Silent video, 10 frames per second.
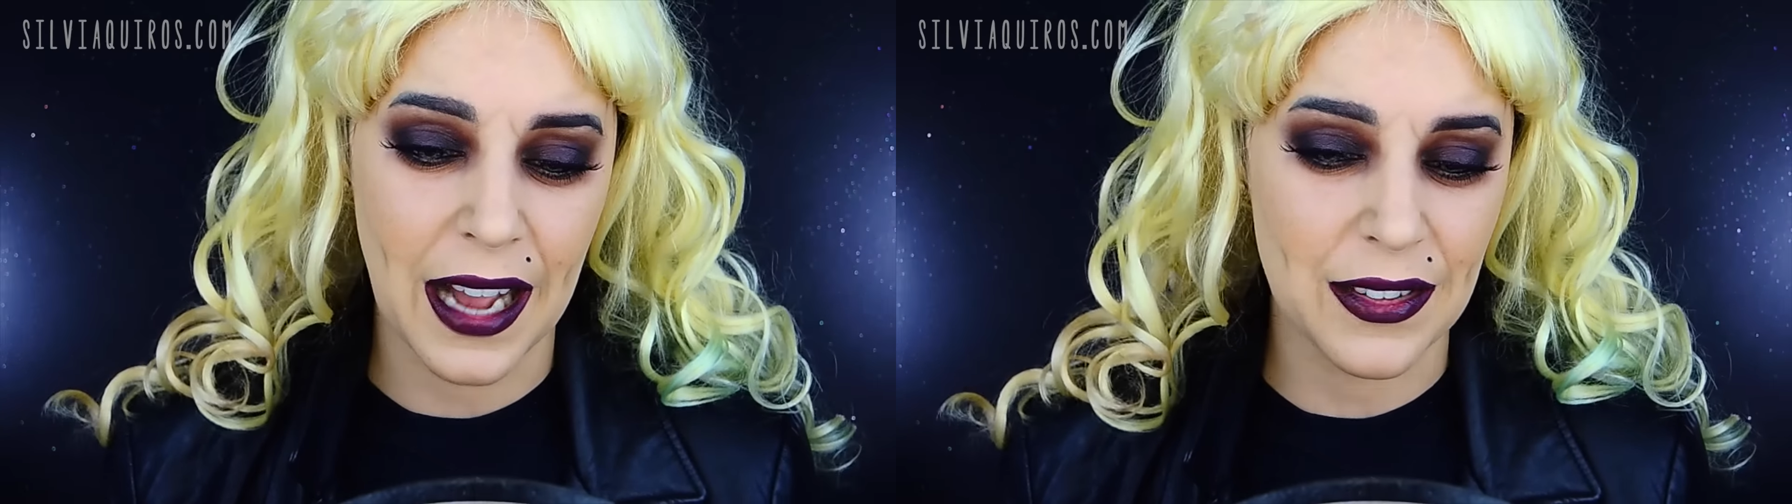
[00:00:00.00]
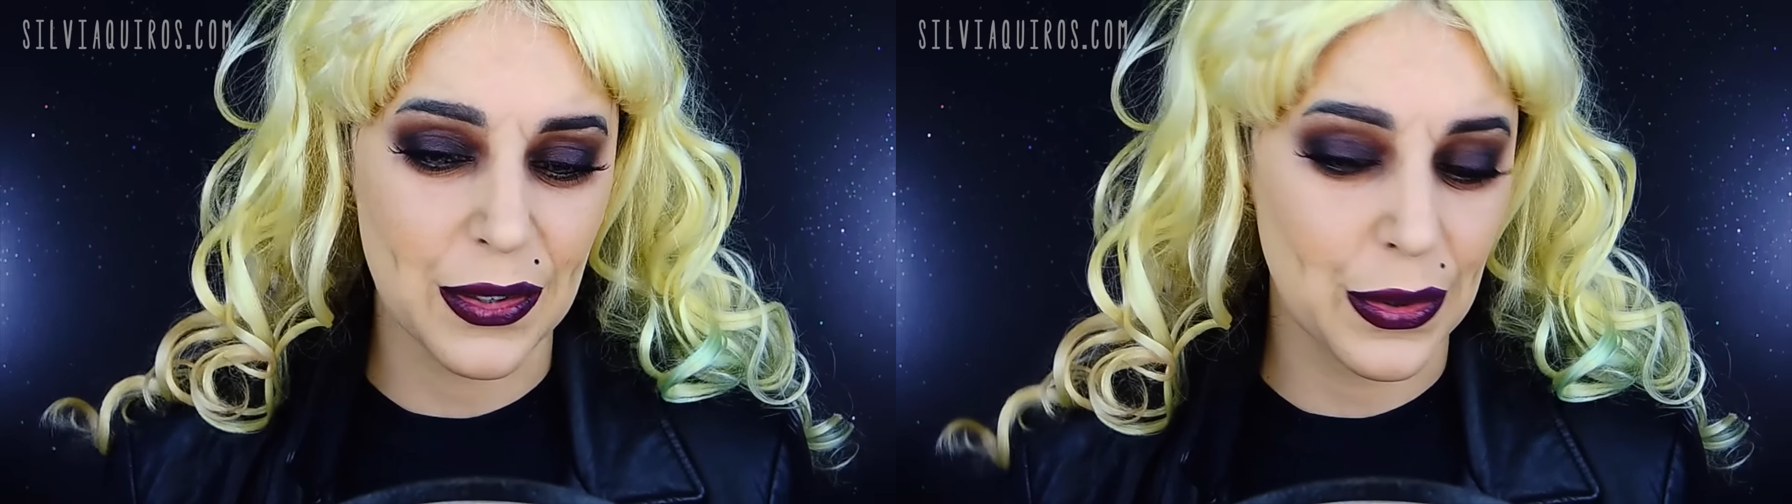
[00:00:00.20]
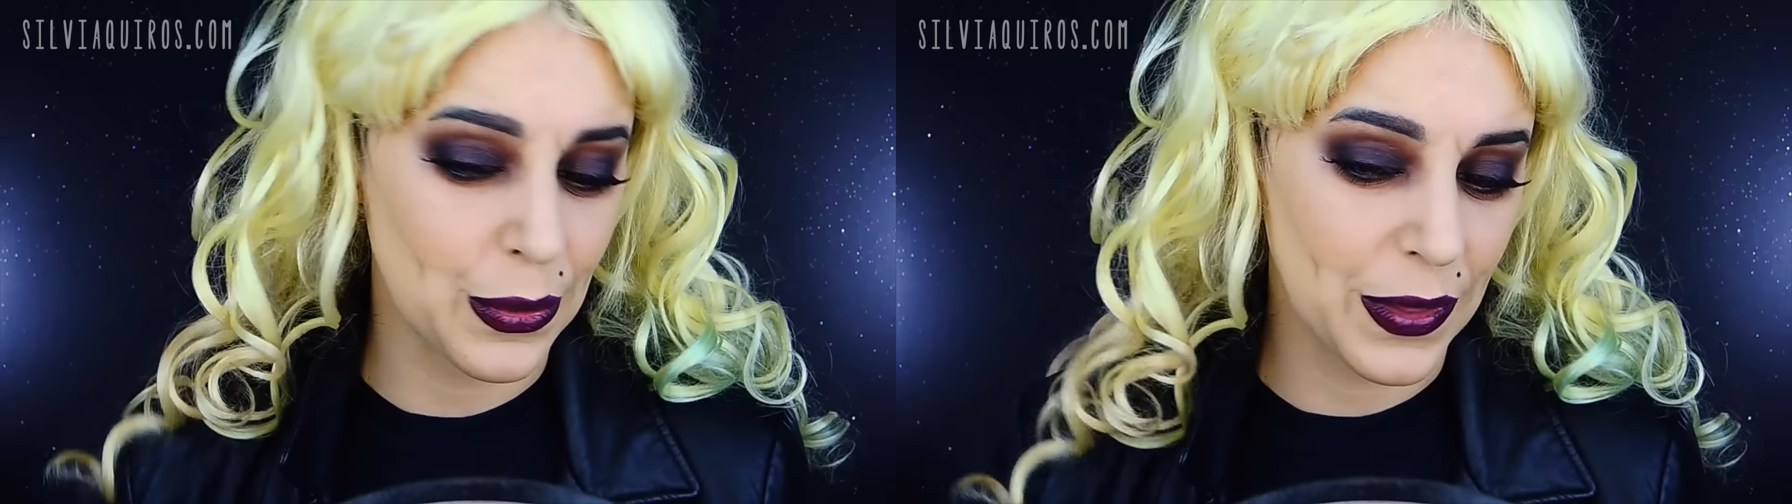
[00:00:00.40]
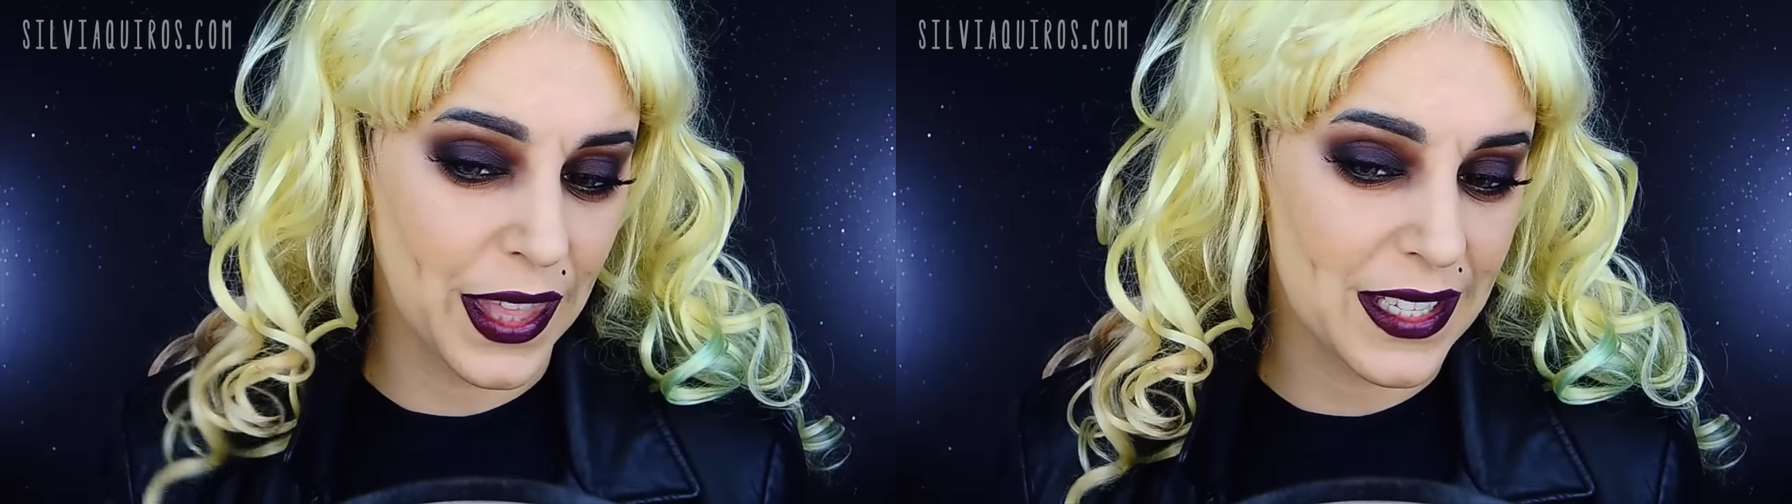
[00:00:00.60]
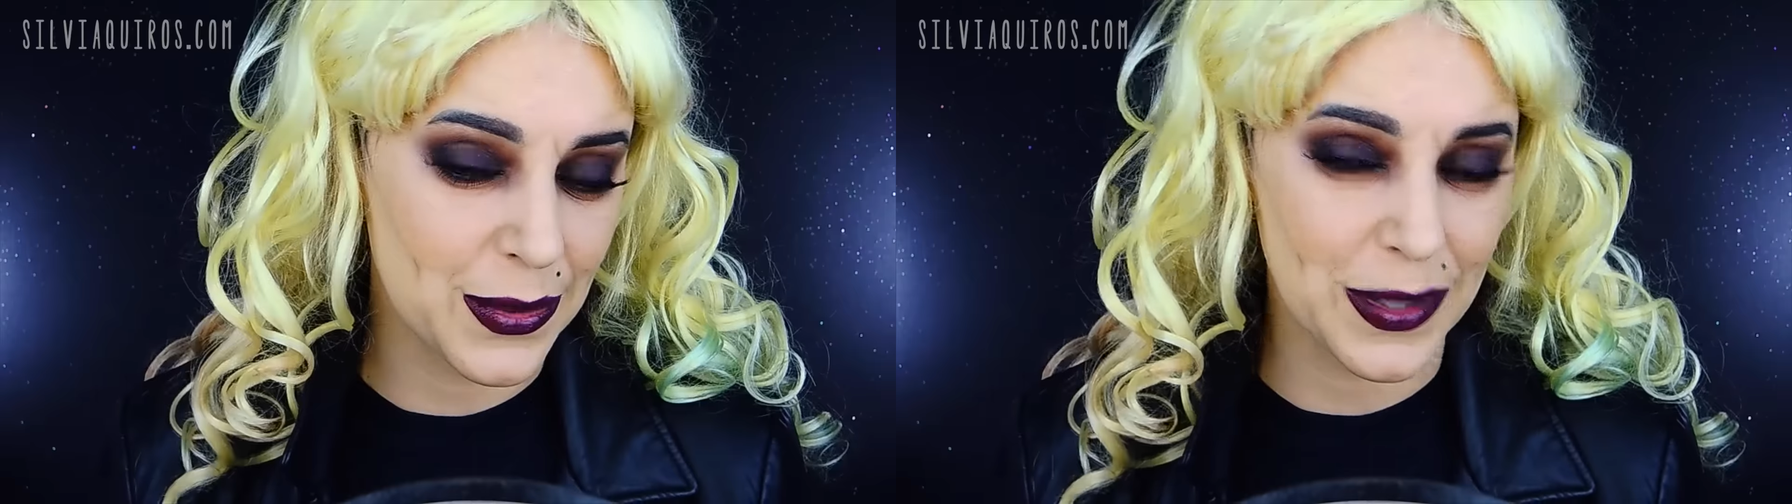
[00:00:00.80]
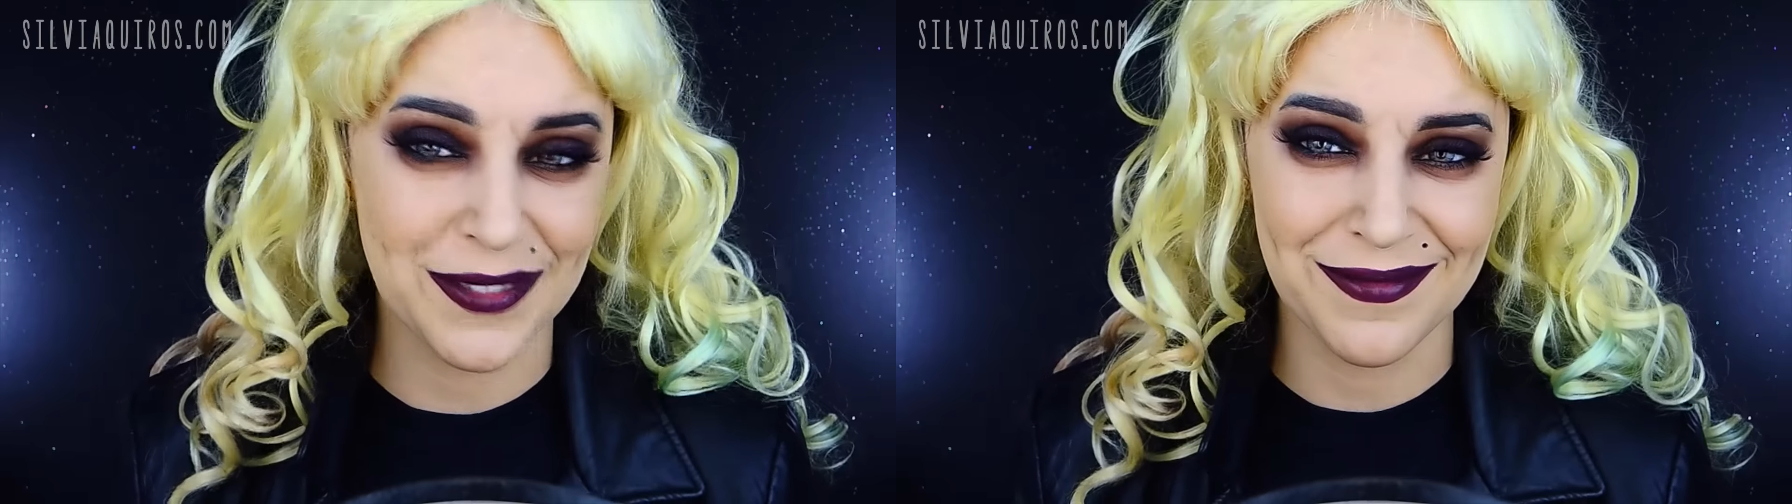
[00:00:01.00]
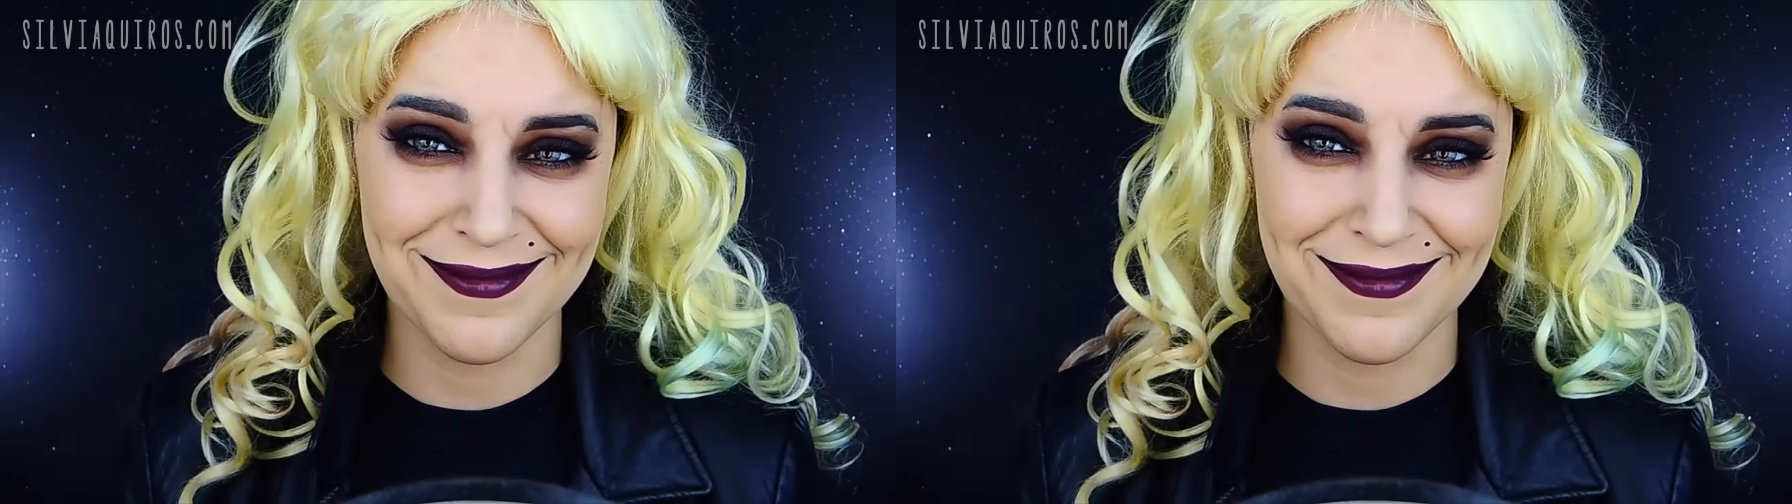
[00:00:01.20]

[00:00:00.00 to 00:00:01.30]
I had to do with this one.